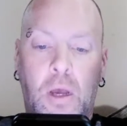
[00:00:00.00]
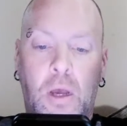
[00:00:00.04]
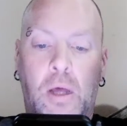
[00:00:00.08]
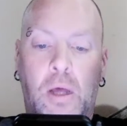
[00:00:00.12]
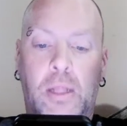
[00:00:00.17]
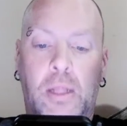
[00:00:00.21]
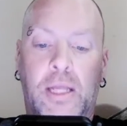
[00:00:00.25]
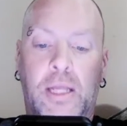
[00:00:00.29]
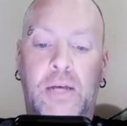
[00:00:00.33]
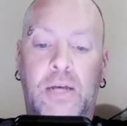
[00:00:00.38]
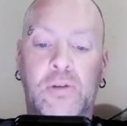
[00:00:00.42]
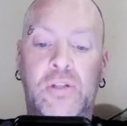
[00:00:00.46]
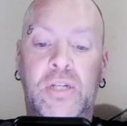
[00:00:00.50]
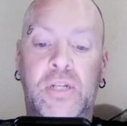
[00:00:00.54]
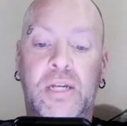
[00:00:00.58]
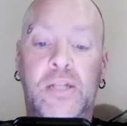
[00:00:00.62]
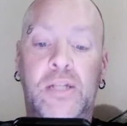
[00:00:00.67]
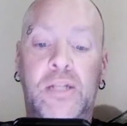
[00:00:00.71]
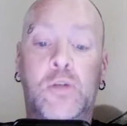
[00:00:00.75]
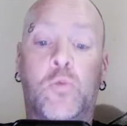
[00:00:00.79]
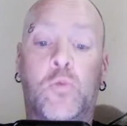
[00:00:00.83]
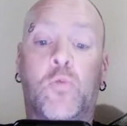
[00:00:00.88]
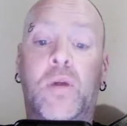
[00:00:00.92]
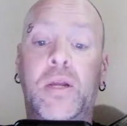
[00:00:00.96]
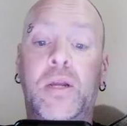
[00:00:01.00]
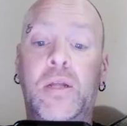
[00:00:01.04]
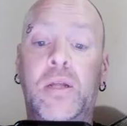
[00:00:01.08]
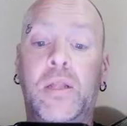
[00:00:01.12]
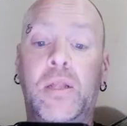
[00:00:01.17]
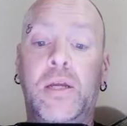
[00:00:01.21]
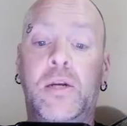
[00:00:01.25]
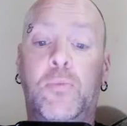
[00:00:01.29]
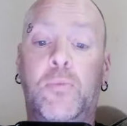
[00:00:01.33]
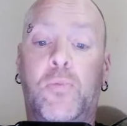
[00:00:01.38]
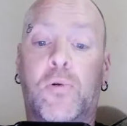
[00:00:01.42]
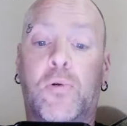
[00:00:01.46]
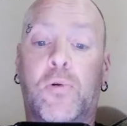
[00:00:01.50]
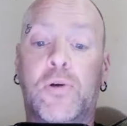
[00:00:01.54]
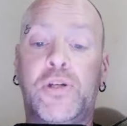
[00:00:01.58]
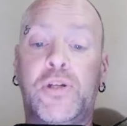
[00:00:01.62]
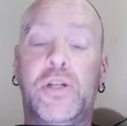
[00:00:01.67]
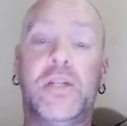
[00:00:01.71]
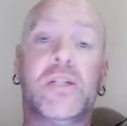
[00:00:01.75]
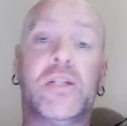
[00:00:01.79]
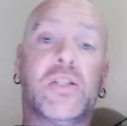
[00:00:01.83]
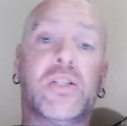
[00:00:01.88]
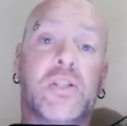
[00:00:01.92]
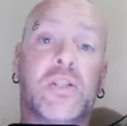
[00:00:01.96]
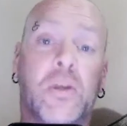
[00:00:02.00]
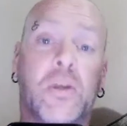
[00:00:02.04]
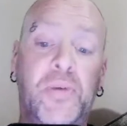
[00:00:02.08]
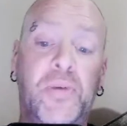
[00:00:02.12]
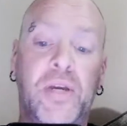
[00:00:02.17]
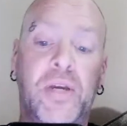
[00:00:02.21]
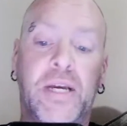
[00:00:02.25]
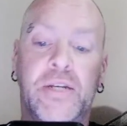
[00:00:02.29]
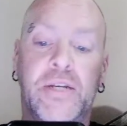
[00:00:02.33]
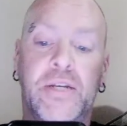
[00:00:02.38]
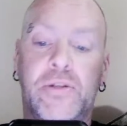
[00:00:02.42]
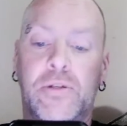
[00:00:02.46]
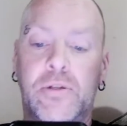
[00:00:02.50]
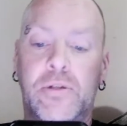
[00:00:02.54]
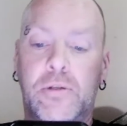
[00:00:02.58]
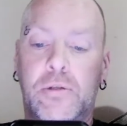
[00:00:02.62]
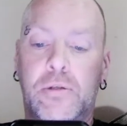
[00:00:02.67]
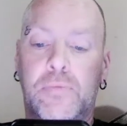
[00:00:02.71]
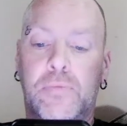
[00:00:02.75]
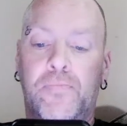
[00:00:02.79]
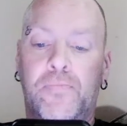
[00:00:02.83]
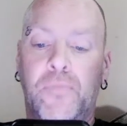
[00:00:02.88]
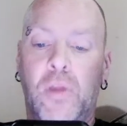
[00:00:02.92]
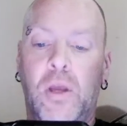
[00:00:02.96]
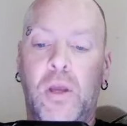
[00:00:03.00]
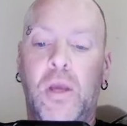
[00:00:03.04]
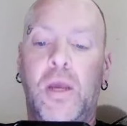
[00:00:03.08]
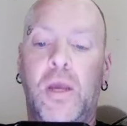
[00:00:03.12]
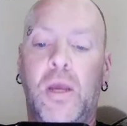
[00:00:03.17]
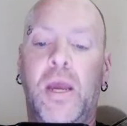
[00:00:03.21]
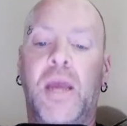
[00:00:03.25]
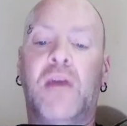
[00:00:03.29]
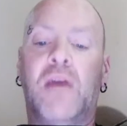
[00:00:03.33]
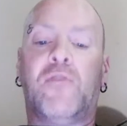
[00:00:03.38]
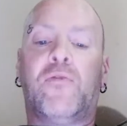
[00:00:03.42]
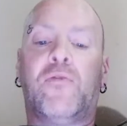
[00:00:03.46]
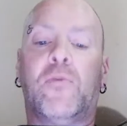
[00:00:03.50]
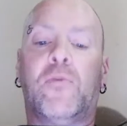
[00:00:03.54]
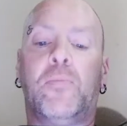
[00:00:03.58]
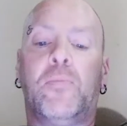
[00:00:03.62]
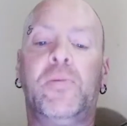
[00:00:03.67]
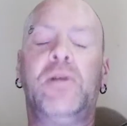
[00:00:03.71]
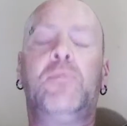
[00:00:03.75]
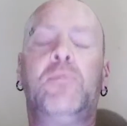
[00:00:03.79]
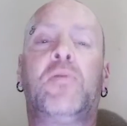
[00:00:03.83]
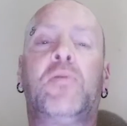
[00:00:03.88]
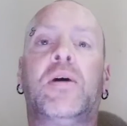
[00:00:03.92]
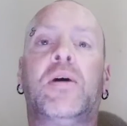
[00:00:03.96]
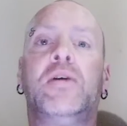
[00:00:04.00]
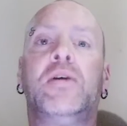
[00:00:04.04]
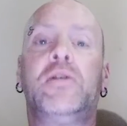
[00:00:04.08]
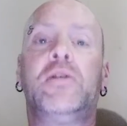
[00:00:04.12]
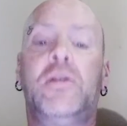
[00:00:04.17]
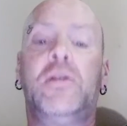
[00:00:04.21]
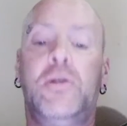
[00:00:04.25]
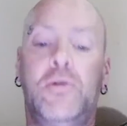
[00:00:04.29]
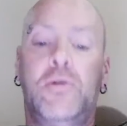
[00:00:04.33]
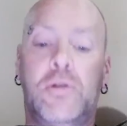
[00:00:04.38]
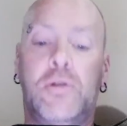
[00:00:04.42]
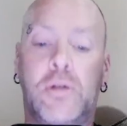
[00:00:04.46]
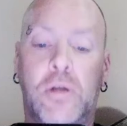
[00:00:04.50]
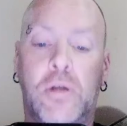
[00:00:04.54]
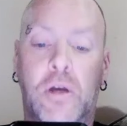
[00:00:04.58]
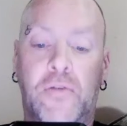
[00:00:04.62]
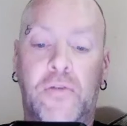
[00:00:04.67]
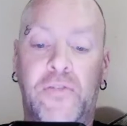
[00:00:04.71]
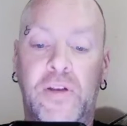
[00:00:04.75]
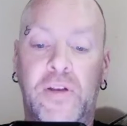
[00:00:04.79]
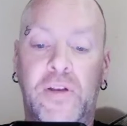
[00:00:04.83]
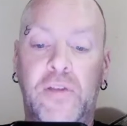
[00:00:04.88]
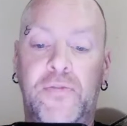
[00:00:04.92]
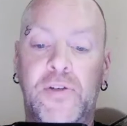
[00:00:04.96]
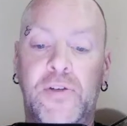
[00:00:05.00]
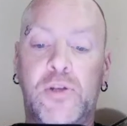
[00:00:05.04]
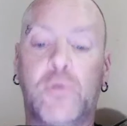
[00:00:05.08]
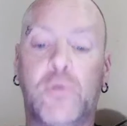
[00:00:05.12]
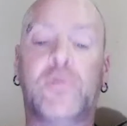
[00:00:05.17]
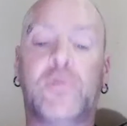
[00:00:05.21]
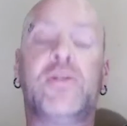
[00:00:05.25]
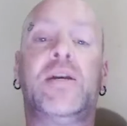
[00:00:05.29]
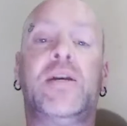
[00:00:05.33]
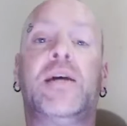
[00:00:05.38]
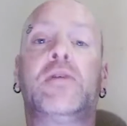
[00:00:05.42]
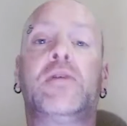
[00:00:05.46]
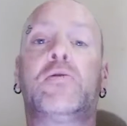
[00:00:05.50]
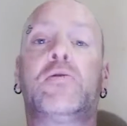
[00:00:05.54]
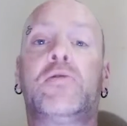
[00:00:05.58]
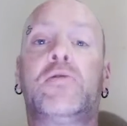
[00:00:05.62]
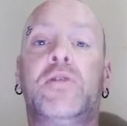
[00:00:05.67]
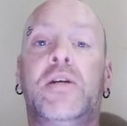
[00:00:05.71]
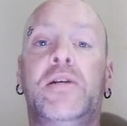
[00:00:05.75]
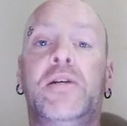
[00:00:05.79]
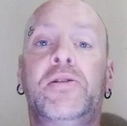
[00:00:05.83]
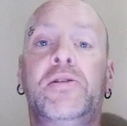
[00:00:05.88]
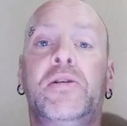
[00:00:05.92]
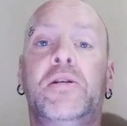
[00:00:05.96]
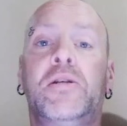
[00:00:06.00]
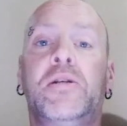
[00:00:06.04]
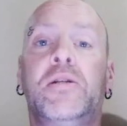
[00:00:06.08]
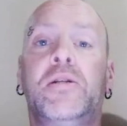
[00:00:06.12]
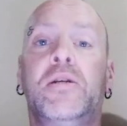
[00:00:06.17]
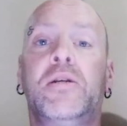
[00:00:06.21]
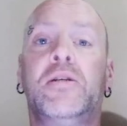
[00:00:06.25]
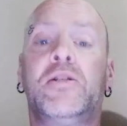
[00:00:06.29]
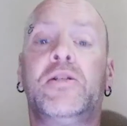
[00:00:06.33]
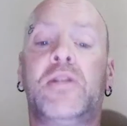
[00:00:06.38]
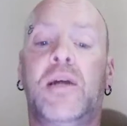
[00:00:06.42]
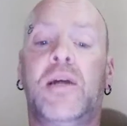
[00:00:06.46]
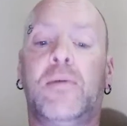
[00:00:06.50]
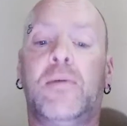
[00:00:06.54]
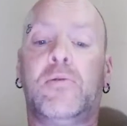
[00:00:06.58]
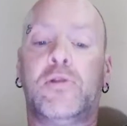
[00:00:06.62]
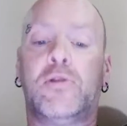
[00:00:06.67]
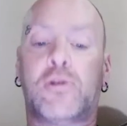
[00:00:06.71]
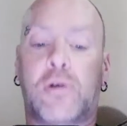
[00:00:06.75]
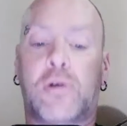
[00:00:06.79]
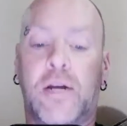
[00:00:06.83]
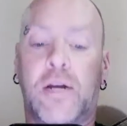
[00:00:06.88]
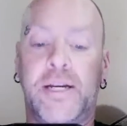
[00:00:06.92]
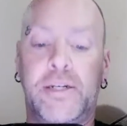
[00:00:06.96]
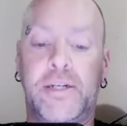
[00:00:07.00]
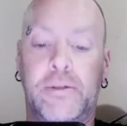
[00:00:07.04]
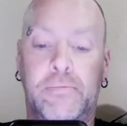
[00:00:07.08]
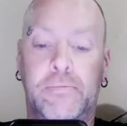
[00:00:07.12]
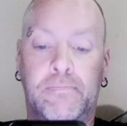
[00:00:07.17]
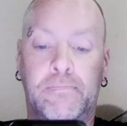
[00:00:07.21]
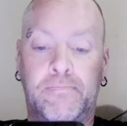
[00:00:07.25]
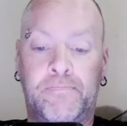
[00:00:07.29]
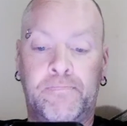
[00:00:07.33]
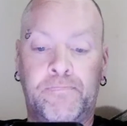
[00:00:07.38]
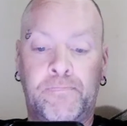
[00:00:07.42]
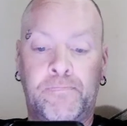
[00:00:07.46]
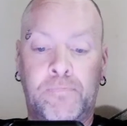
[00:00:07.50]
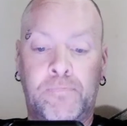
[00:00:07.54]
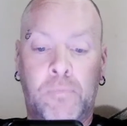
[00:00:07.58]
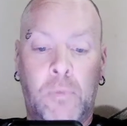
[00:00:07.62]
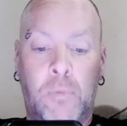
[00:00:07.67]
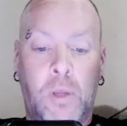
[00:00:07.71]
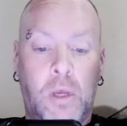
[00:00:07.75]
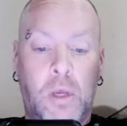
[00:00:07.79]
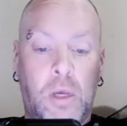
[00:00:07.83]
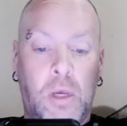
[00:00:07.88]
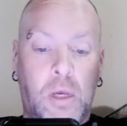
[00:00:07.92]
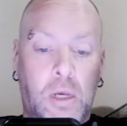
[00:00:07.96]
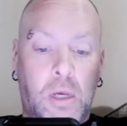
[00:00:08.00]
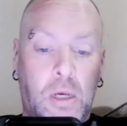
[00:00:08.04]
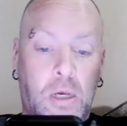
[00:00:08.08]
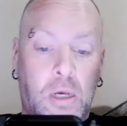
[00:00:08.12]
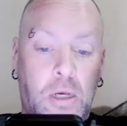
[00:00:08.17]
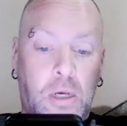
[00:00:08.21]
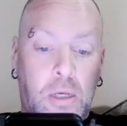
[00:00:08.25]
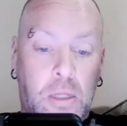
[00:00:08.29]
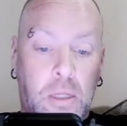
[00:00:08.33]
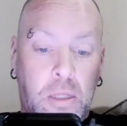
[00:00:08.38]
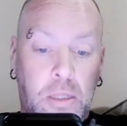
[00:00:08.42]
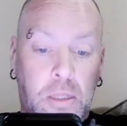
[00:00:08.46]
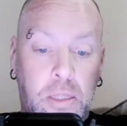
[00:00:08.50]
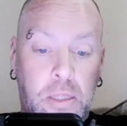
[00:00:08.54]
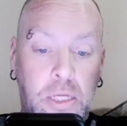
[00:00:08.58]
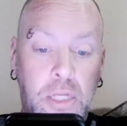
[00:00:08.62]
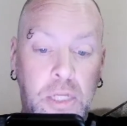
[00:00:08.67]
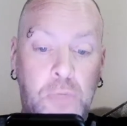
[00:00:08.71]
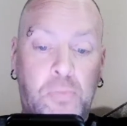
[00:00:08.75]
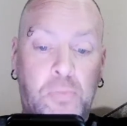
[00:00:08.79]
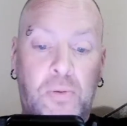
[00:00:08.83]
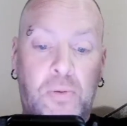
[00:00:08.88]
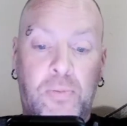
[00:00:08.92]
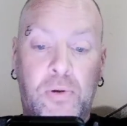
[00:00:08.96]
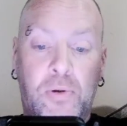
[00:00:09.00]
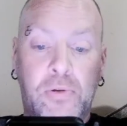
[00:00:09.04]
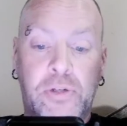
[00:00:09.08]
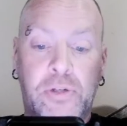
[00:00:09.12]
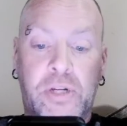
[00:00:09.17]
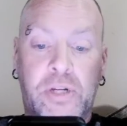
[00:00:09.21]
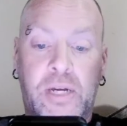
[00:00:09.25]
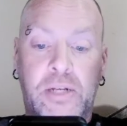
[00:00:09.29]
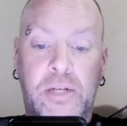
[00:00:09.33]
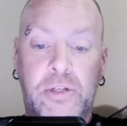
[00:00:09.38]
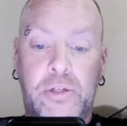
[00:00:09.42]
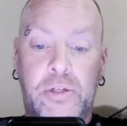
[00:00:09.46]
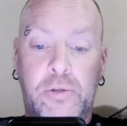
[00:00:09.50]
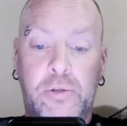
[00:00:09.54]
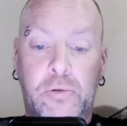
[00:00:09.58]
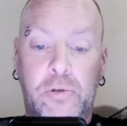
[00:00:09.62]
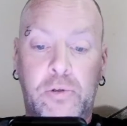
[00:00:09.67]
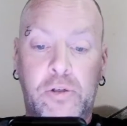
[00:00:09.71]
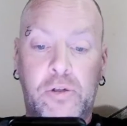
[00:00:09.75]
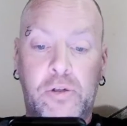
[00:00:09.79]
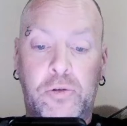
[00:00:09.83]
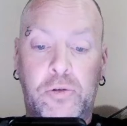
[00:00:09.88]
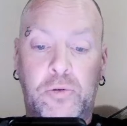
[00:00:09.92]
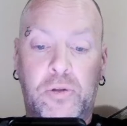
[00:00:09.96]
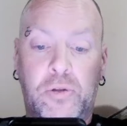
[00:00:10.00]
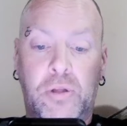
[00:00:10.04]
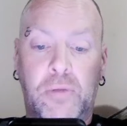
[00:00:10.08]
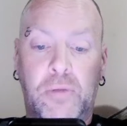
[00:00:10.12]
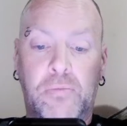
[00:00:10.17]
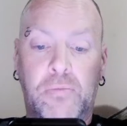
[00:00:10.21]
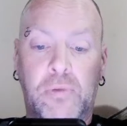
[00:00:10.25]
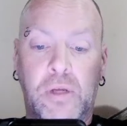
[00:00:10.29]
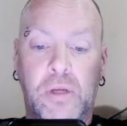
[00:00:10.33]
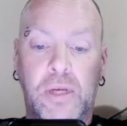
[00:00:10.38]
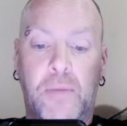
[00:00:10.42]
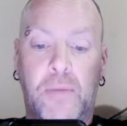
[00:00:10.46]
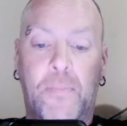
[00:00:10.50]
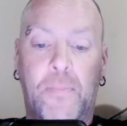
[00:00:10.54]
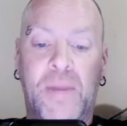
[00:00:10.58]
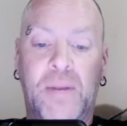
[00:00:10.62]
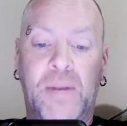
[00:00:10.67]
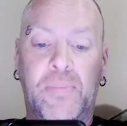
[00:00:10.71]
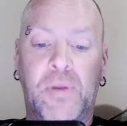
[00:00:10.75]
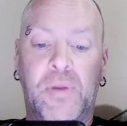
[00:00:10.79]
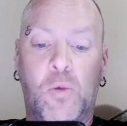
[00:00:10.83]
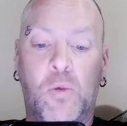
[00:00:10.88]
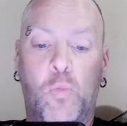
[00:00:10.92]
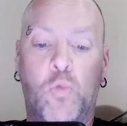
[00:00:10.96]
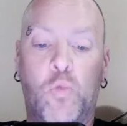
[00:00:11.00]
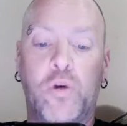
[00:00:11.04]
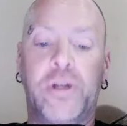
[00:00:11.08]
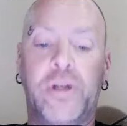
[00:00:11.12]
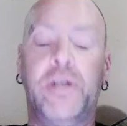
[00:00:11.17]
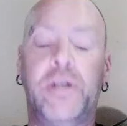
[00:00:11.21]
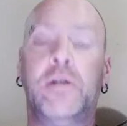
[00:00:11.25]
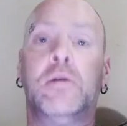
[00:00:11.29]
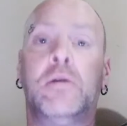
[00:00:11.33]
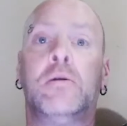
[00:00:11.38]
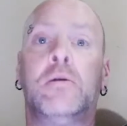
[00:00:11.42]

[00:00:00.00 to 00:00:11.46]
allow state to regulate abortion in some cases, and forbid prosecution of individuals exercising established right. This proposed constitutional amendment would